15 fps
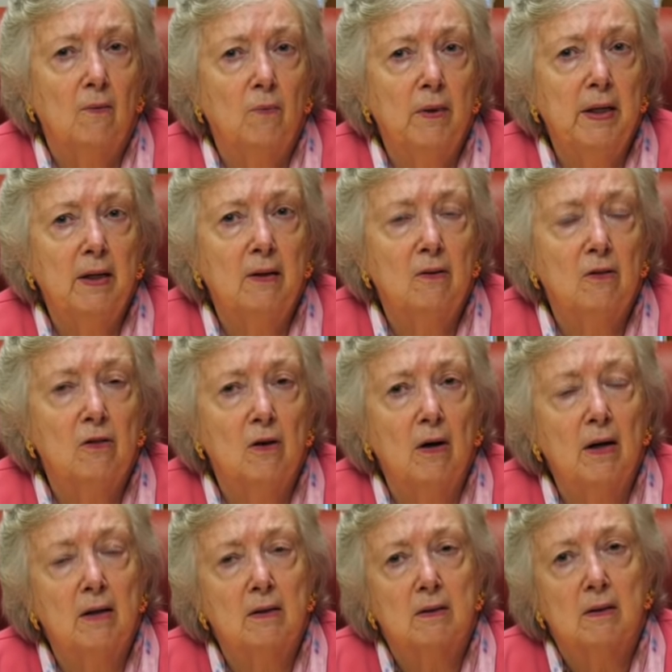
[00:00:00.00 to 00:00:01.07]
We had
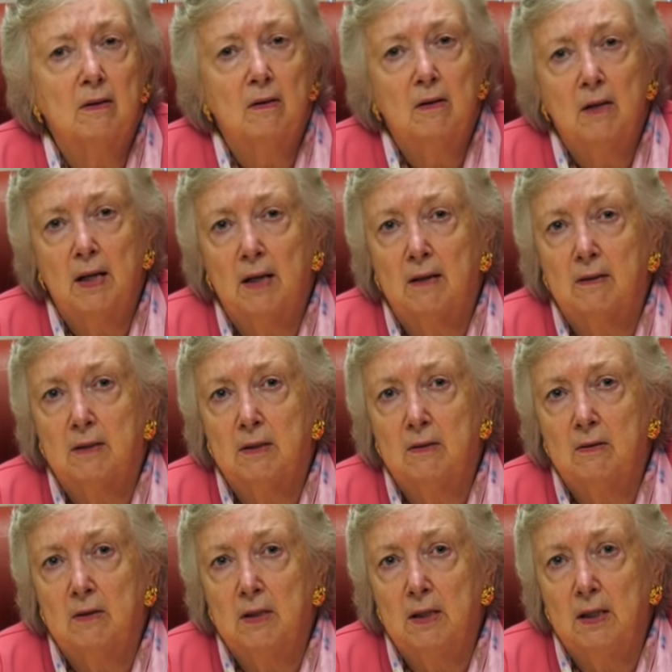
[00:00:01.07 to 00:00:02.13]
thought that
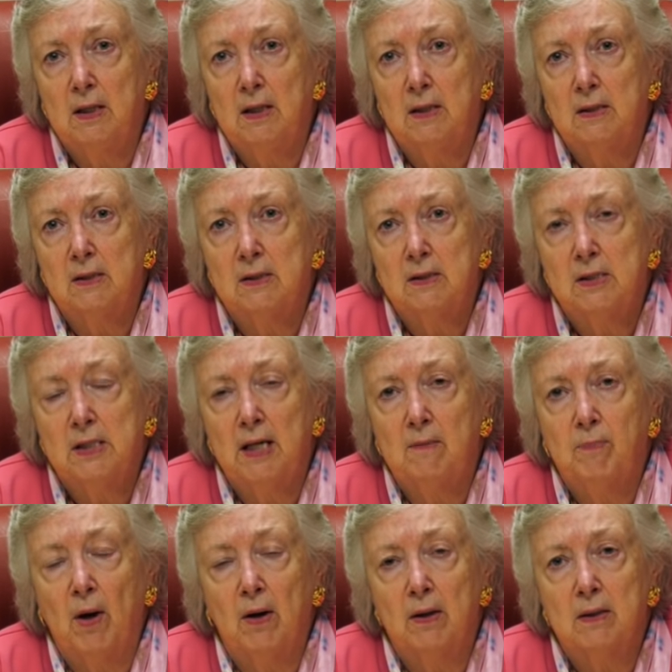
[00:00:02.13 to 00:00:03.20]
the
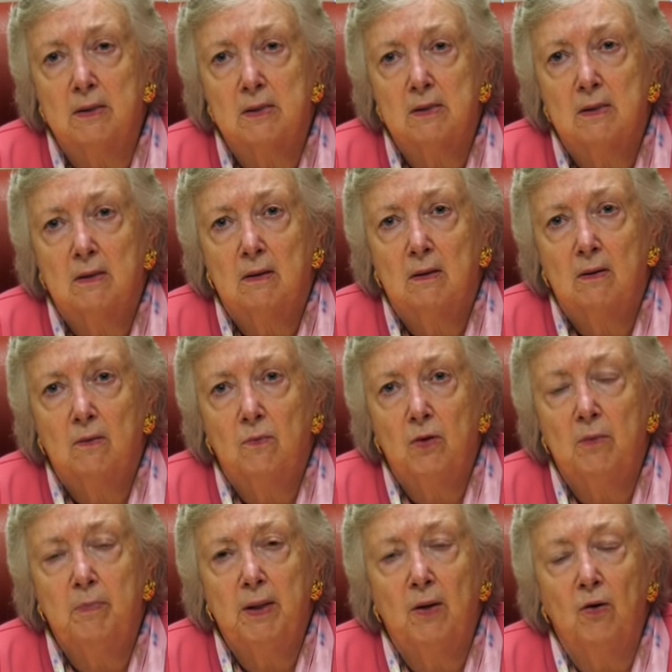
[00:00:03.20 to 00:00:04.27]
state parks
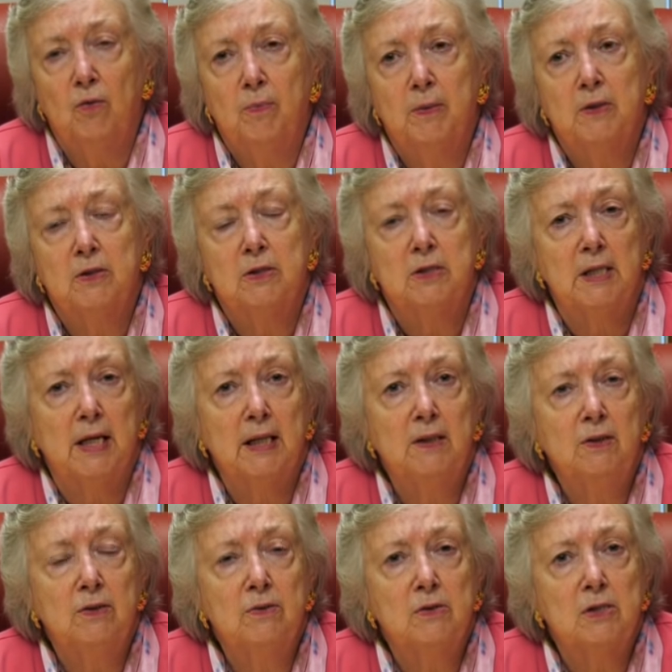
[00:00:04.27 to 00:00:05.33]
would be open to day
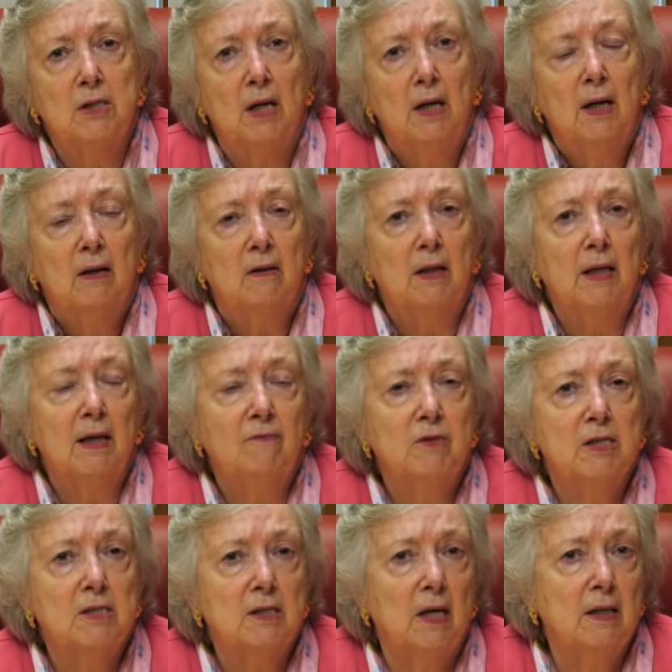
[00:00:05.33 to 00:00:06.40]
use. They have
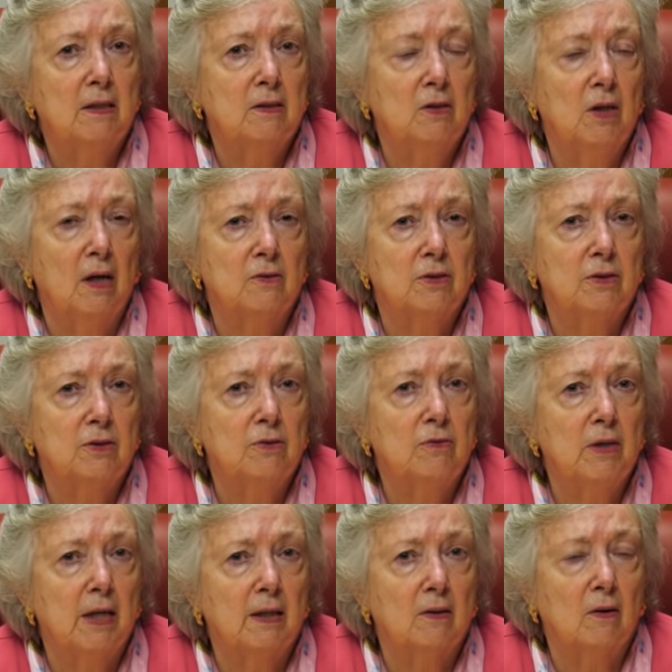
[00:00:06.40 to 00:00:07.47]
decided not to do
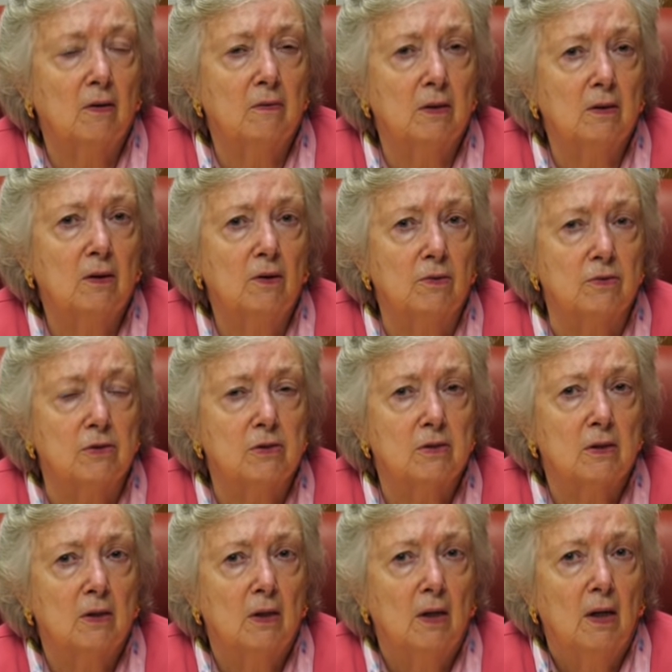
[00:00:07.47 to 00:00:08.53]
that on the coast.